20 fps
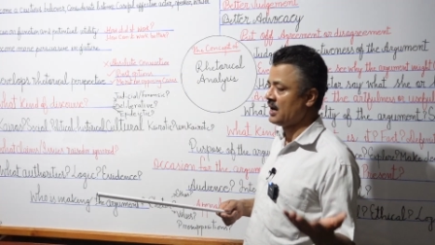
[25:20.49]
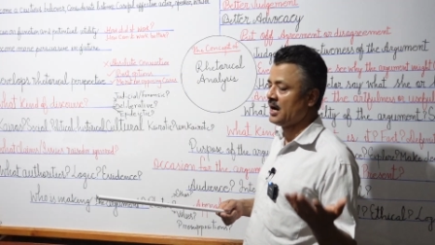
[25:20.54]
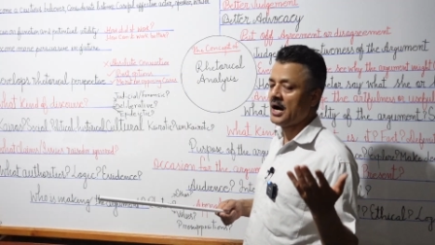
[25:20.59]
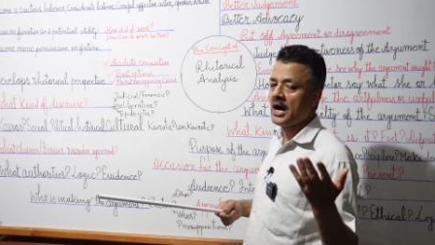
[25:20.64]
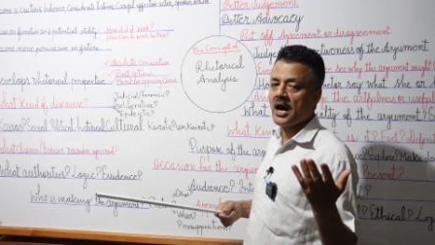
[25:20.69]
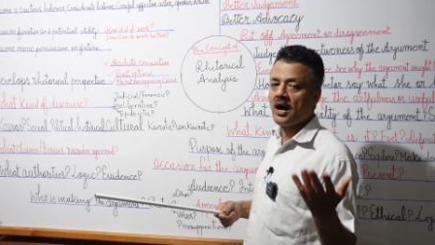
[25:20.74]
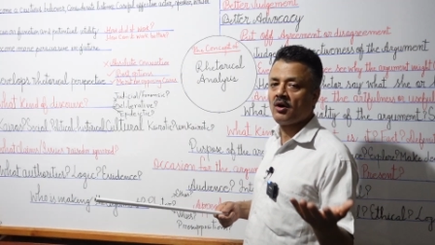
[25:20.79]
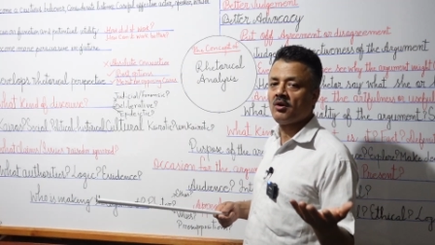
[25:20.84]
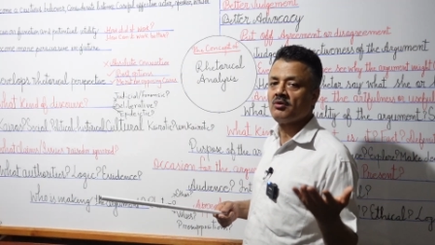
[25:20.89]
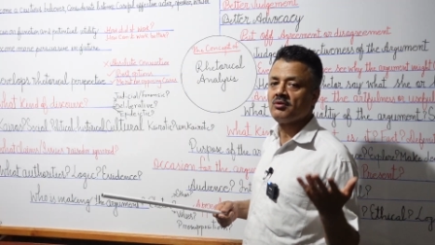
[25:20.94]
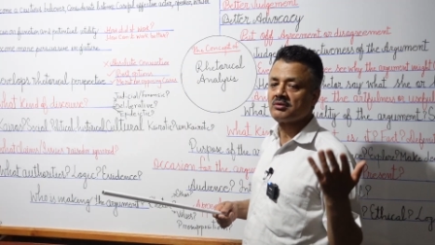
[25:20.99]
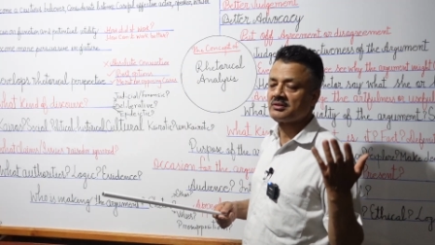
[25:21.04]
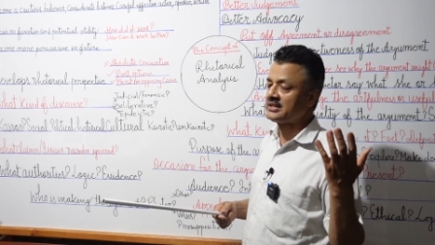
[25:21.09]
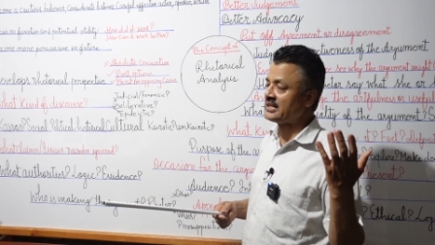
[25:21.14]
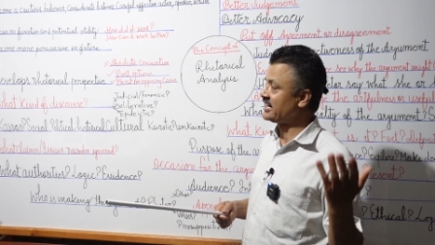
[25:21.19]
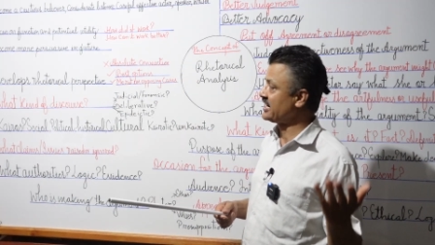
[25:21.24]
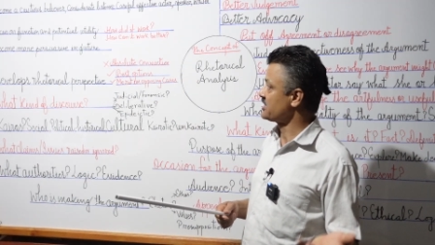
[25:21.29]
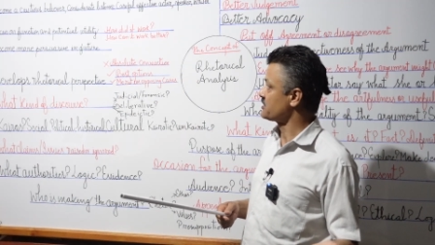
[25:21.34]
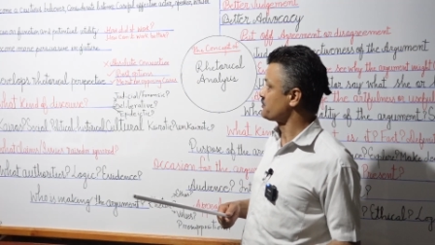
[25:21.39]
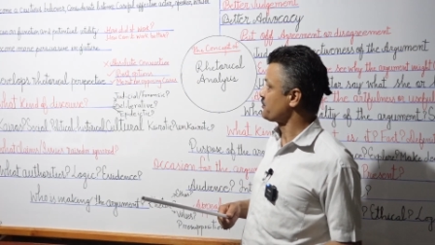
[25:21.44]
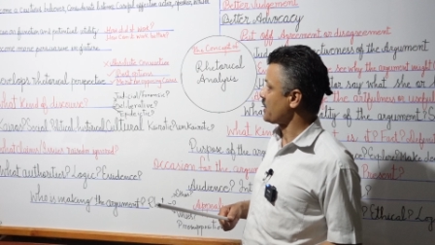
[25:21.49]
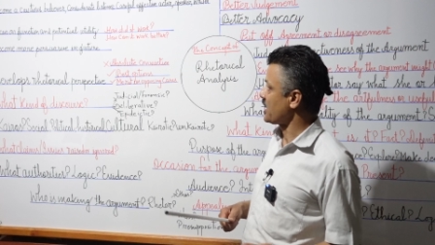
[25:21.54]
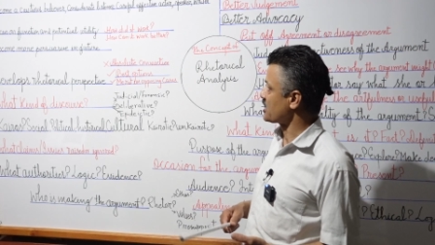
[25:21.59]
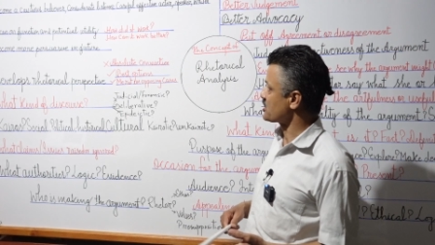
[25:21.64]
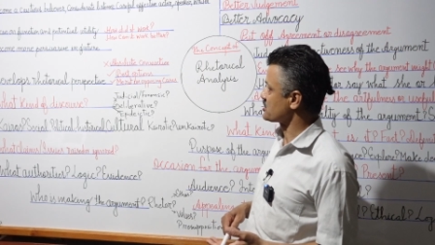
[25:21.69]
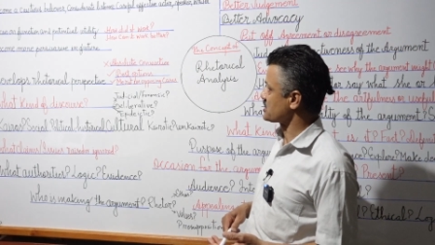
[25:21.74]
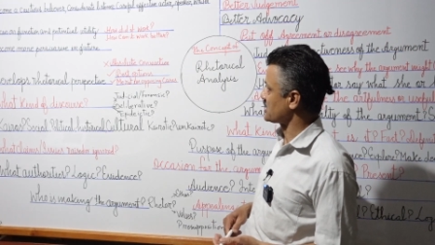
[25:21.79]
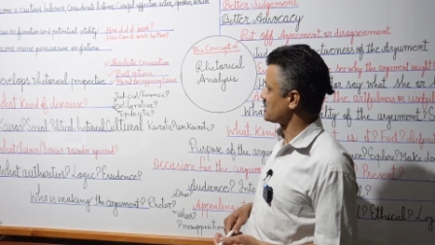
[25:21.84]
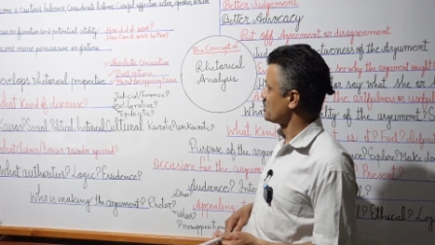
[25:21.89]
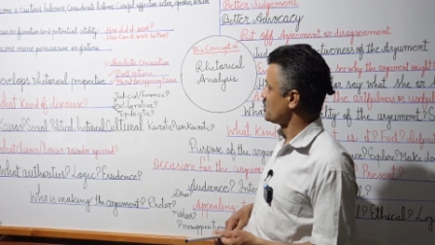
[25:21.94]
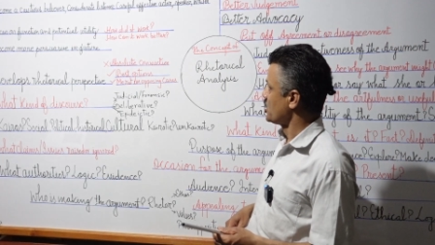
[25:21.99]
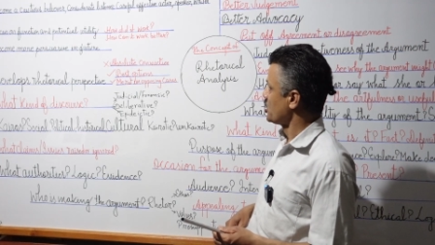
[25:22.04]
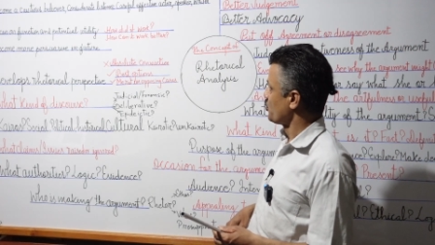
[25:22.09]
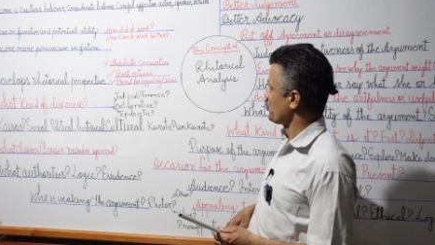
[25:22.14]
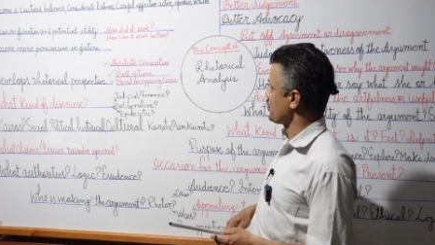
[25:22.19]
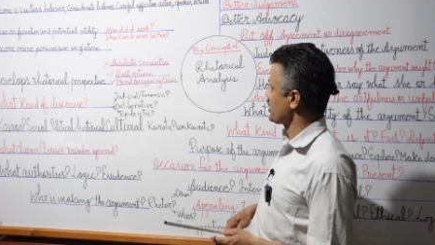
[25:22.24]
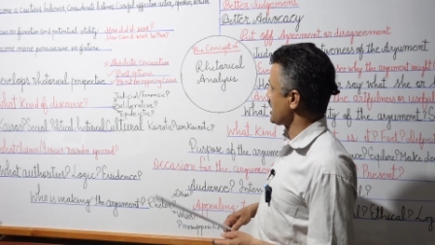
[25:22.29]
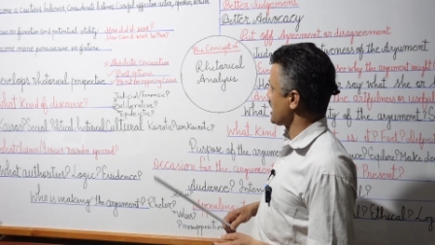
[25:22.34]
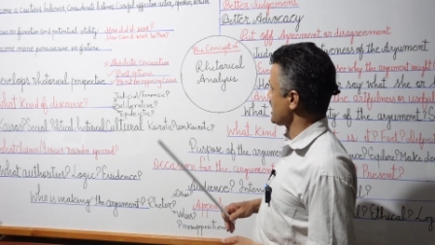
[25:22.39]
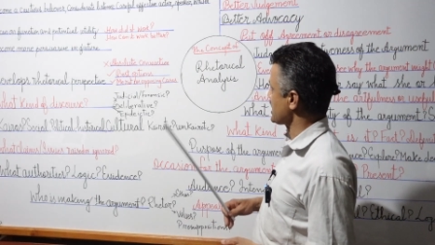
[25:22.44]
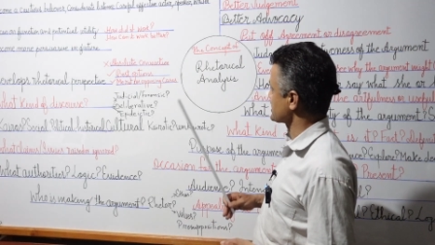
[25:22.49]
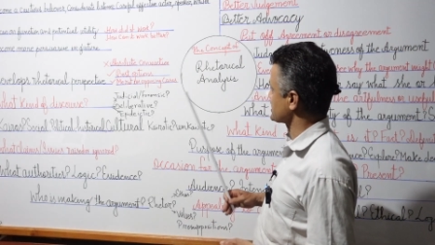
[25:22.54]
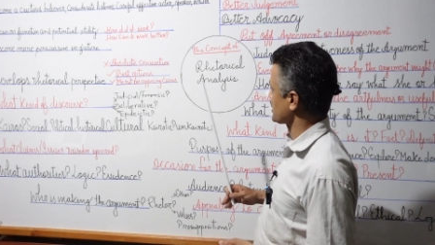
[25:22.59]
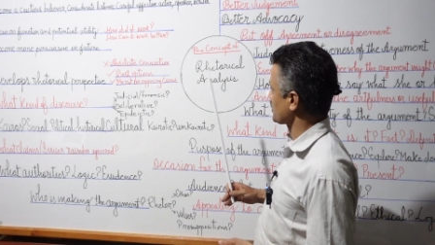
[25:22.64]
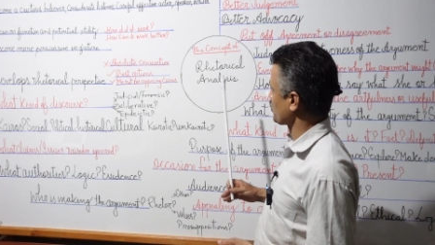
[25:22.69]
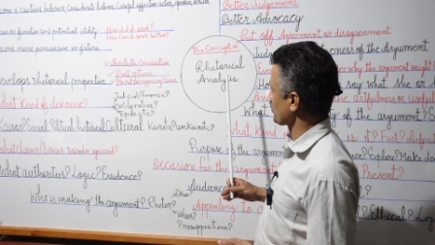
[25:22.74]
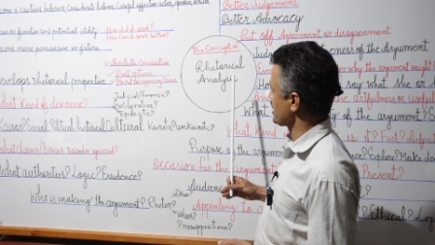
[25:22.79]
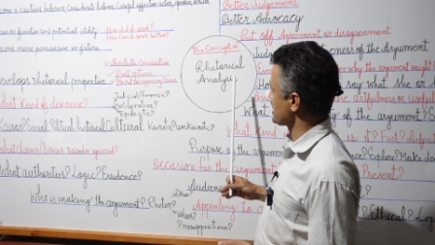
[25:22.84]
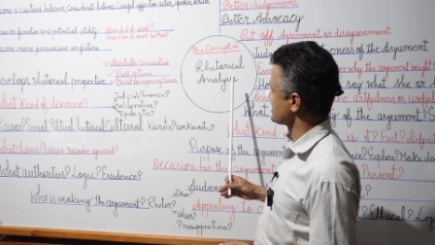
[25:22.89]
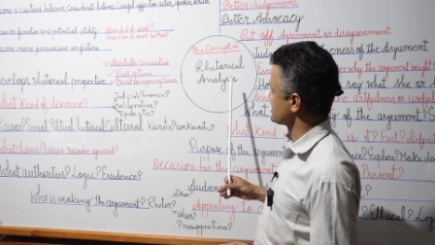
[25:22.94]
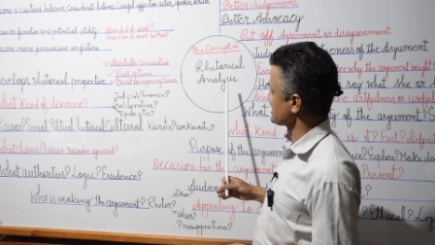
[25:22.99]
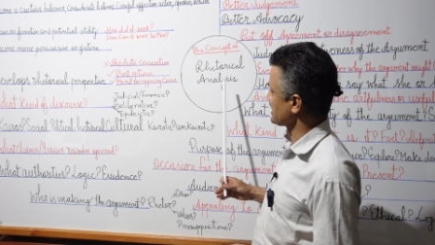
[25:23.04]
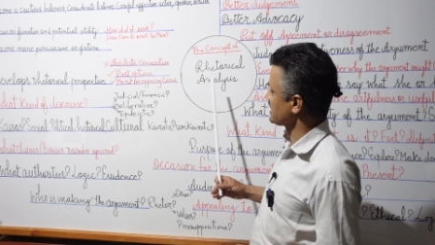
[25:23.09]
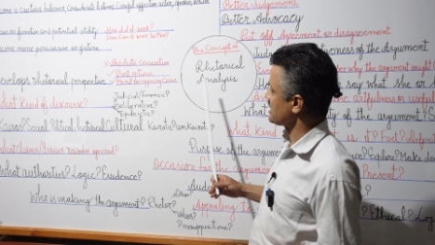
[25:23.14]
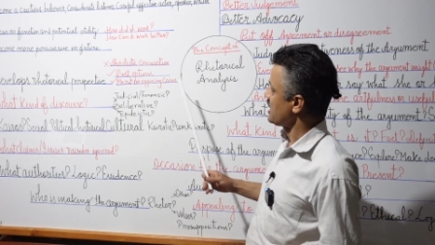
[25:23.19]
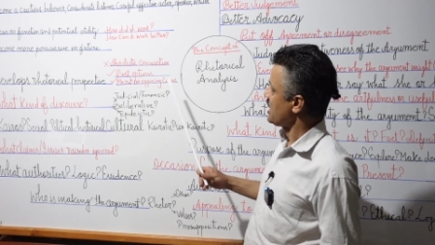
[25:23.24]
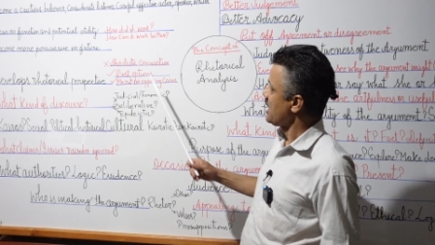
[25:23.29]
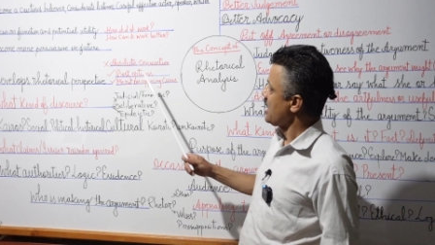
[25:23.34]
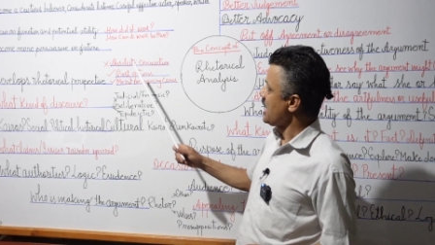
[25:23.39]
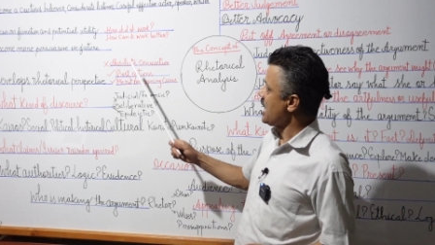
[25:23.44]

How did it function? We ask the question,